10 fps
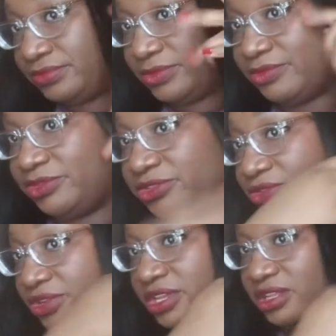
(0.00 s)
I'm just
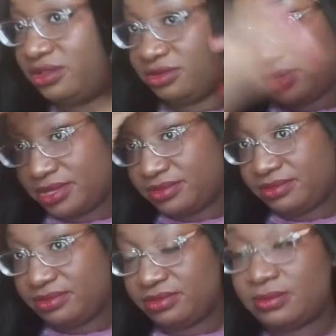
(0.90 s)
going to get a little bit.
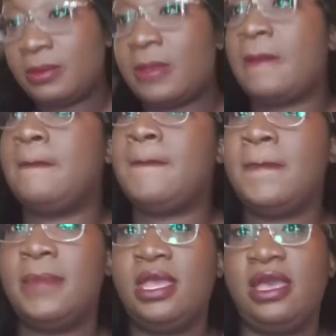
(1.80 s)

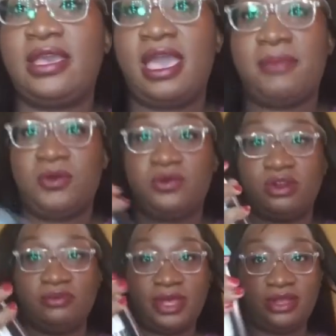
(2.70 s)
I got my
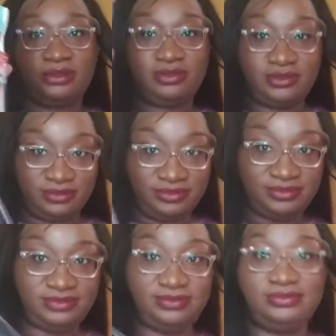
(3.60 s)
water bottle
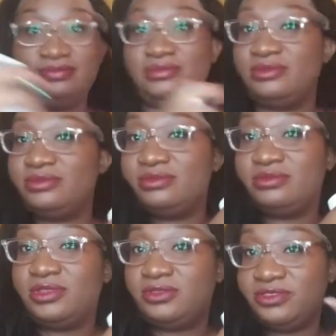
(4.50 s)

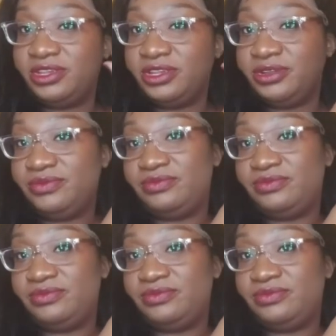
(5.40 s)
over here.